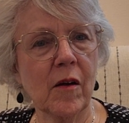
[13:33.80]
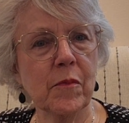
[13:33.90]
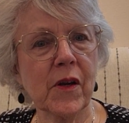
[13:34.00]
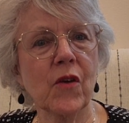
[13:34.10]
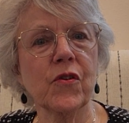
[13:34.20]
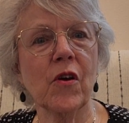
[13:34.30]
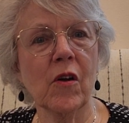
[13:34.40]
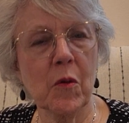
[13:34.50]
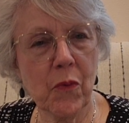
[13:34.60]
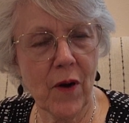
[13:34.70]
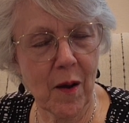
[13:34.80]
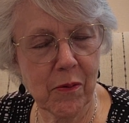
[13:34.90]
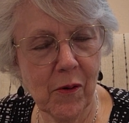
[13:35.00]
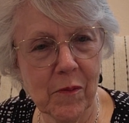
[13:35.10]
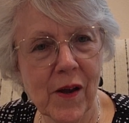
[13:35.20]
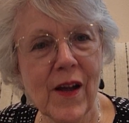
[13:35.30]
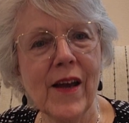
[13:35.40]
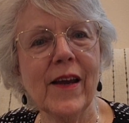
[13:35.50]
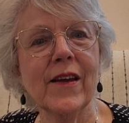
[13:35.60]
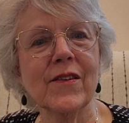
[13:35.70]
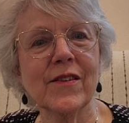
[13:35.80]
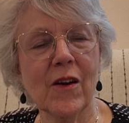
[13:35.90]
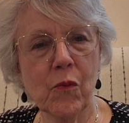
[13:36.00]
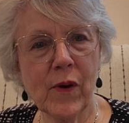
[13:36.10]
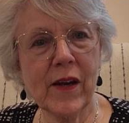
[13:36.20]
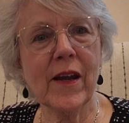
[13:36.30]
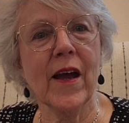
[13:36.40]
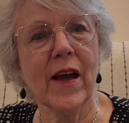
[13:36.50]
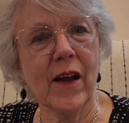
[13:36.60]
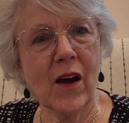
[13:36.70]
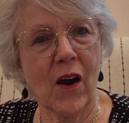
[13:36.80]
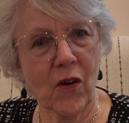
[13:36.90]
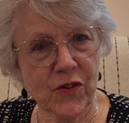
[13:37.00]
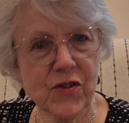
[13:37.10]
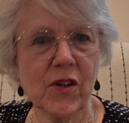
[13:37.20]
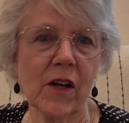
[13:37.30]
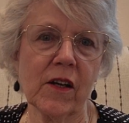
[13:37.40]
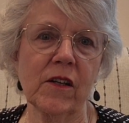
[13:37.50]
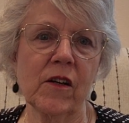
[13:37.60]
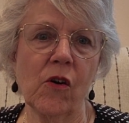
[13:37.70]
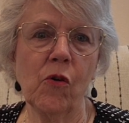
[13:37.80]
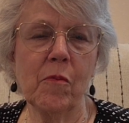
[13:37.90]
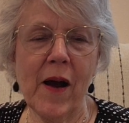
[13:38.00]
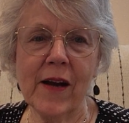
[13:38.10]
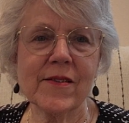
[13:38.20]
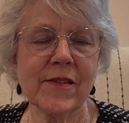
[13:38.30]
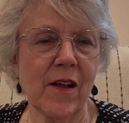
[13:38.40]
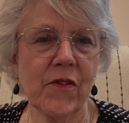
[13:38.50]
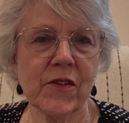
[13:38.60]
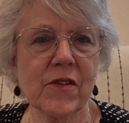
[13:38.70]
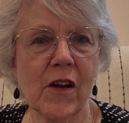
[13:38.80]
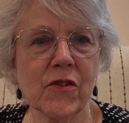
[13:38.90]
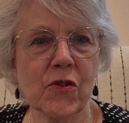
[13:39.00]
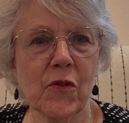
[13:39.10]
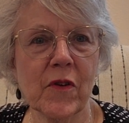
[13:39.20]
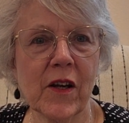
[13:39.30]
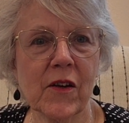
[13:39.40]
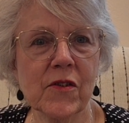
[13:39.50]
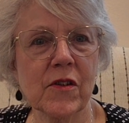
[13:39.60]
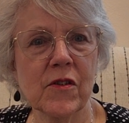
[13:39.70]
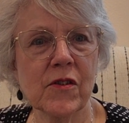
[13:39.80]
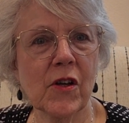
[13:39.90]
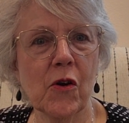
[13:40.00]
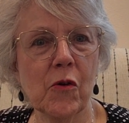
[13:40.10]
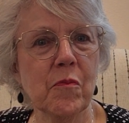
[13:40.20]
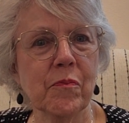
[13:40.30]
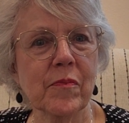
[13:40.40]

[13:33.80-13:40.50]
Because the only problem is that we are stuck in an old mindset that's not serving us. So